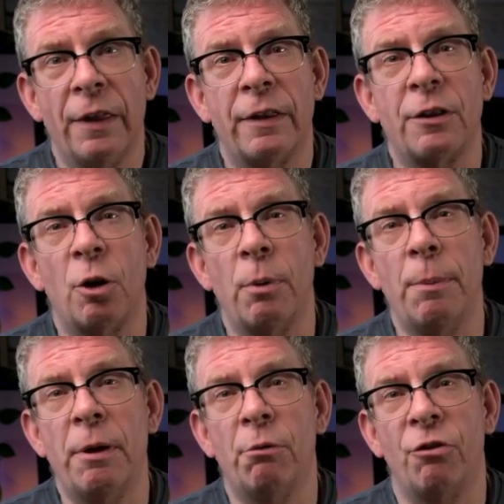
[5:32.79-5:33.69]
that there may
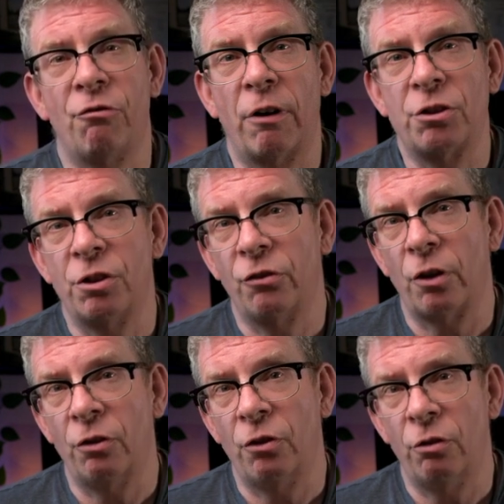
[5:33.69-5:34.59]
be restrictions
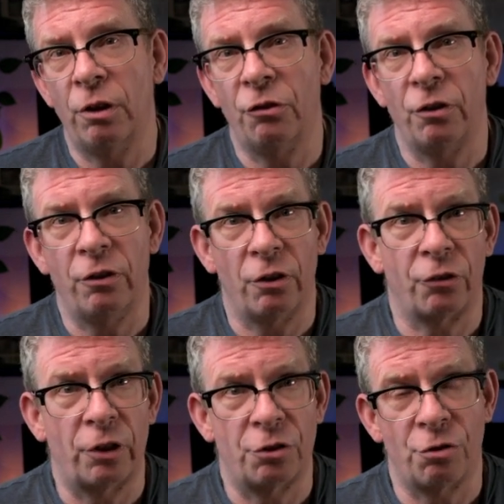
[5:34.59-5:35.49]
on duties until
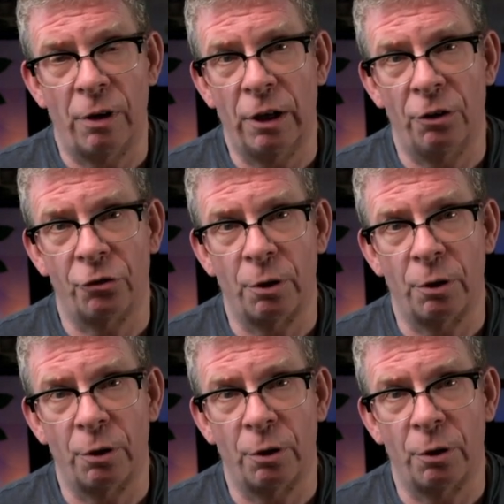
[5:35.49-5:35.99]
such training is